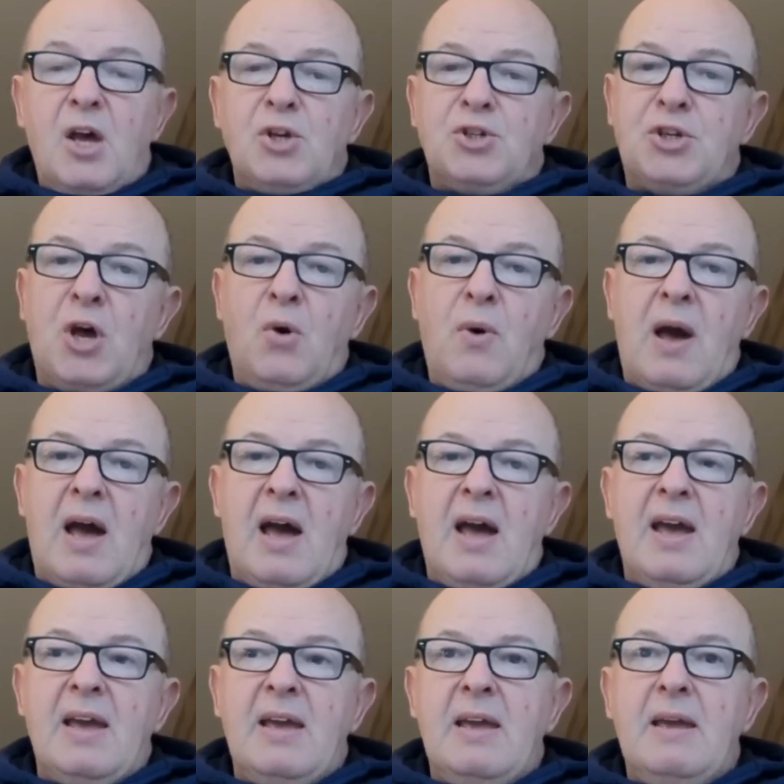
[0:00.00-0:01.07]
So
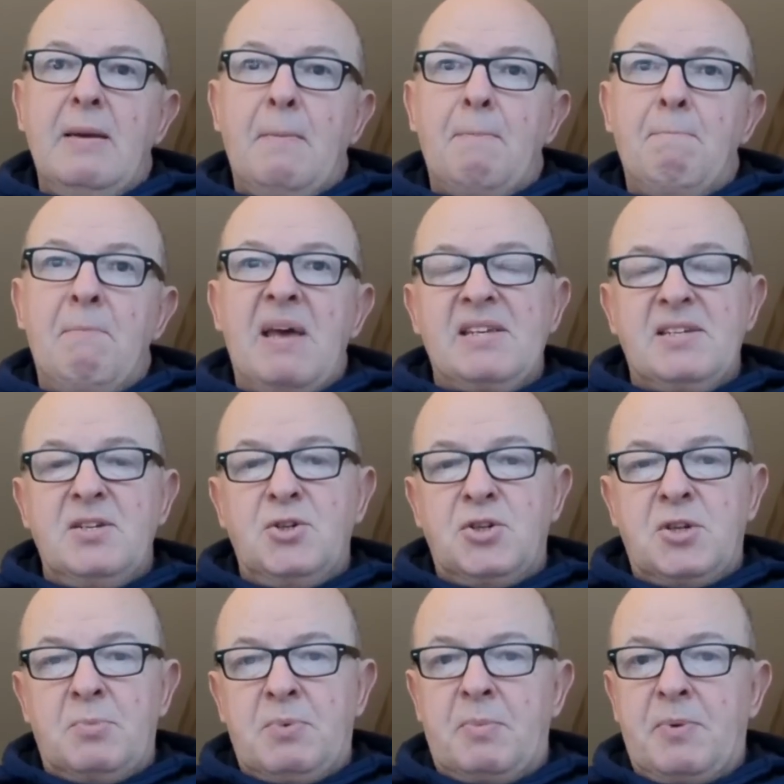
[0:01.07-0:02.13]
I
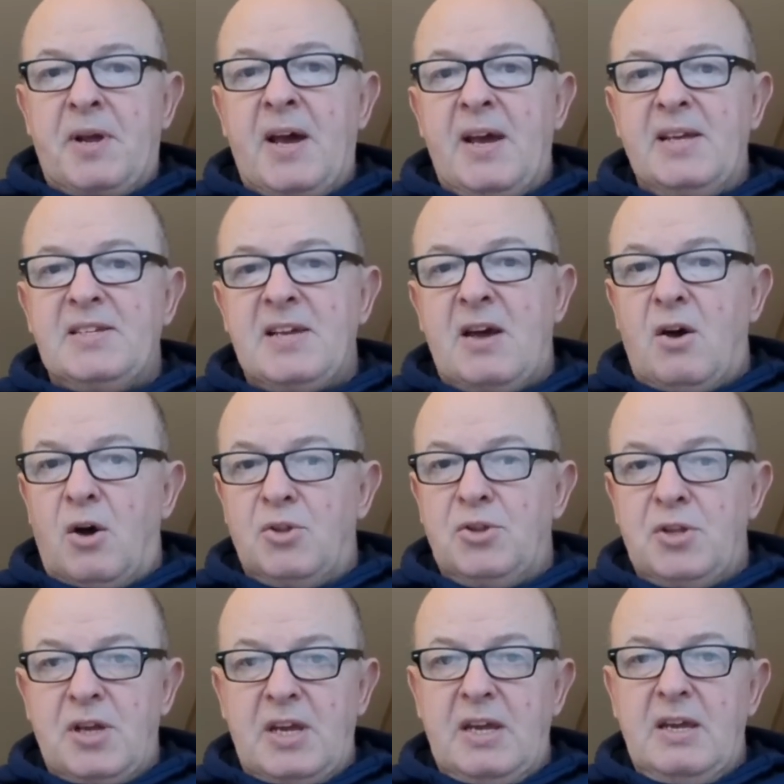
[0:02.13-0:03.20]
messaged the proprietor
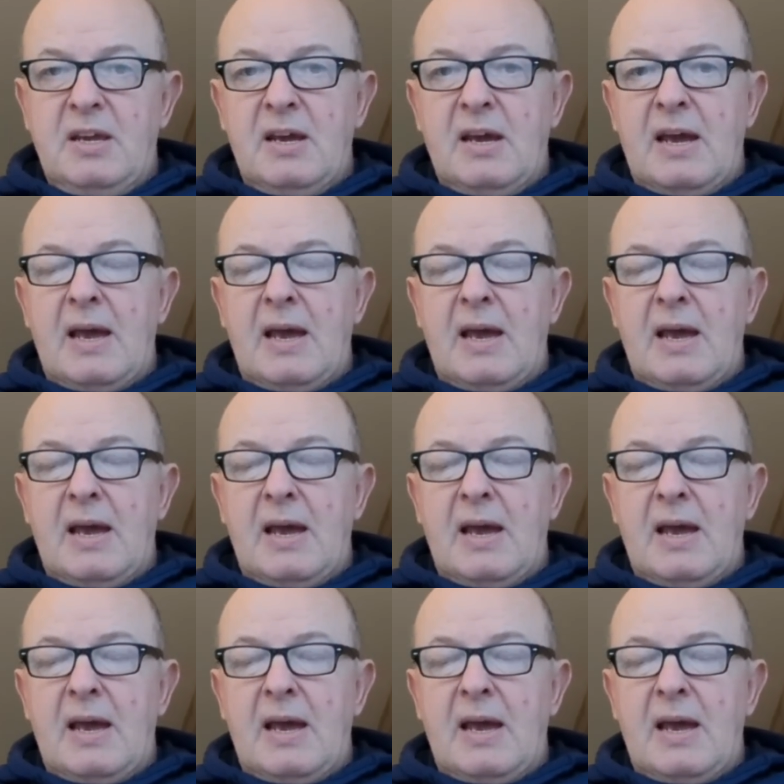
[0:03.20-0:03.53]
on the